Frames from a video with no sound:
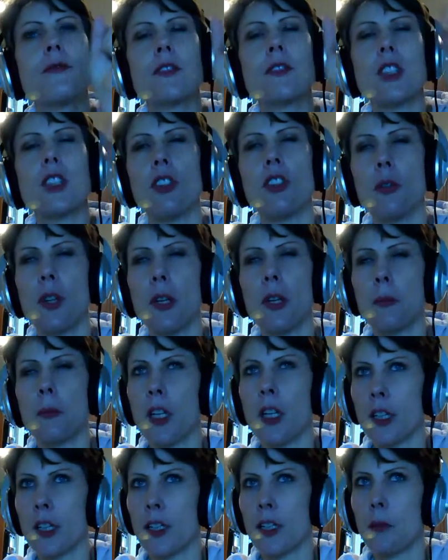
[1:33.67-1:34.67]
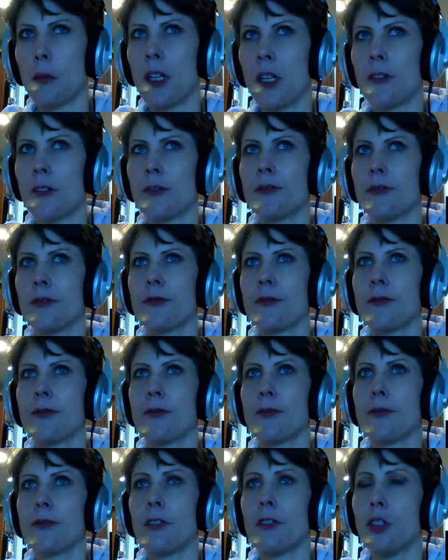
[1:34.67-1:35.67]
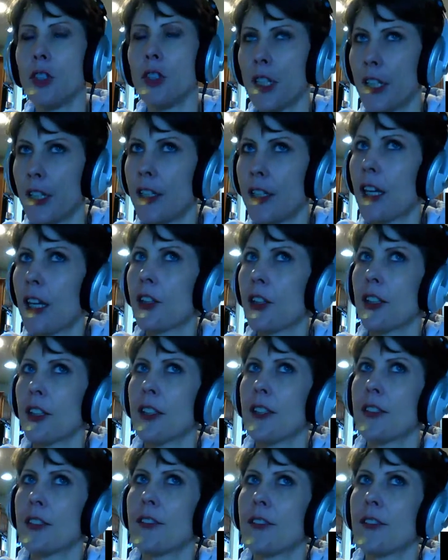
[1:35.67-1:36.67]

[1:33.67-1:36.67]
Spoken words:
you know what I'm talking about? You're taking calculus.